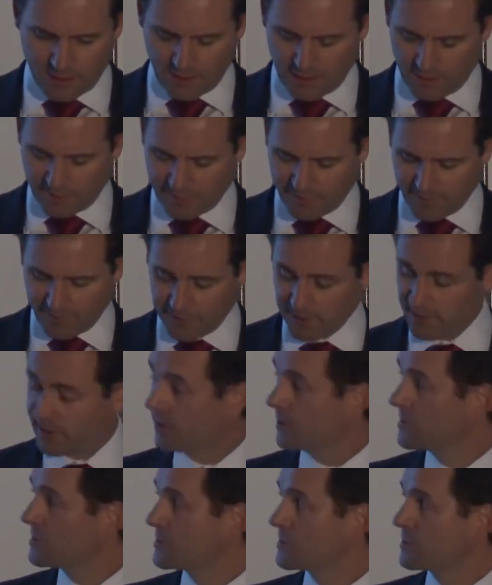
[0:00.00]
And finally,
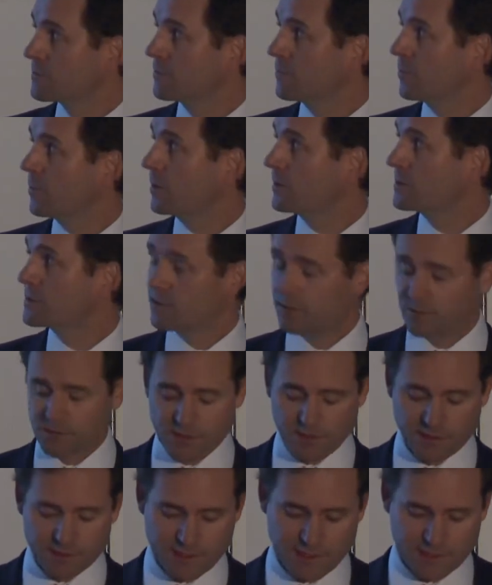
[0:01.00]
I just wanted to
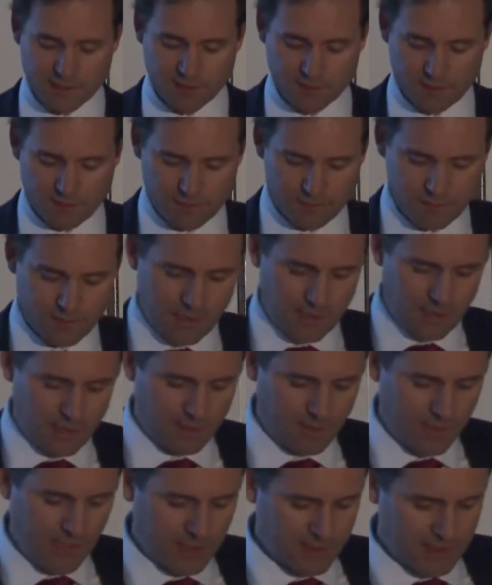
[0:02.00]
also touch on
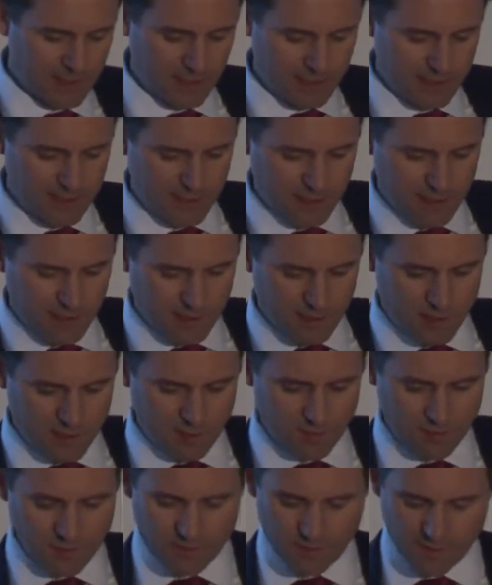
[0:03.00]
unsolicited
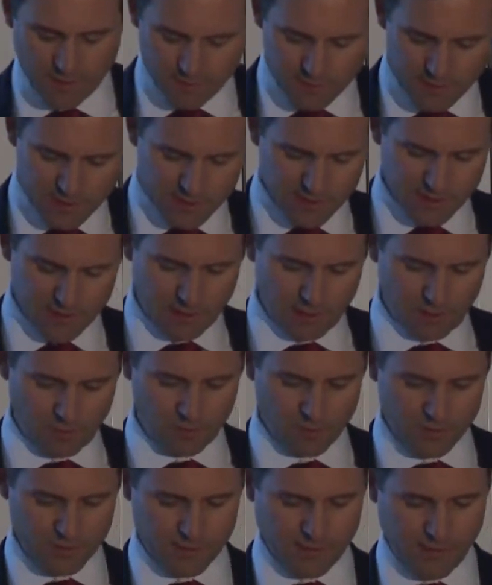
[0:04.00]
consumer agreements and the
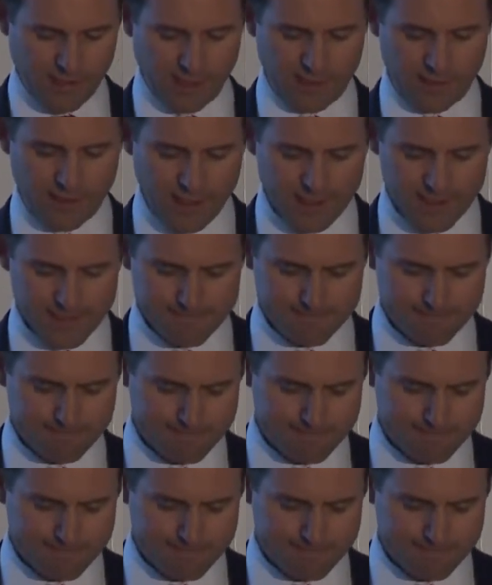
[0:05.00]
laws around that.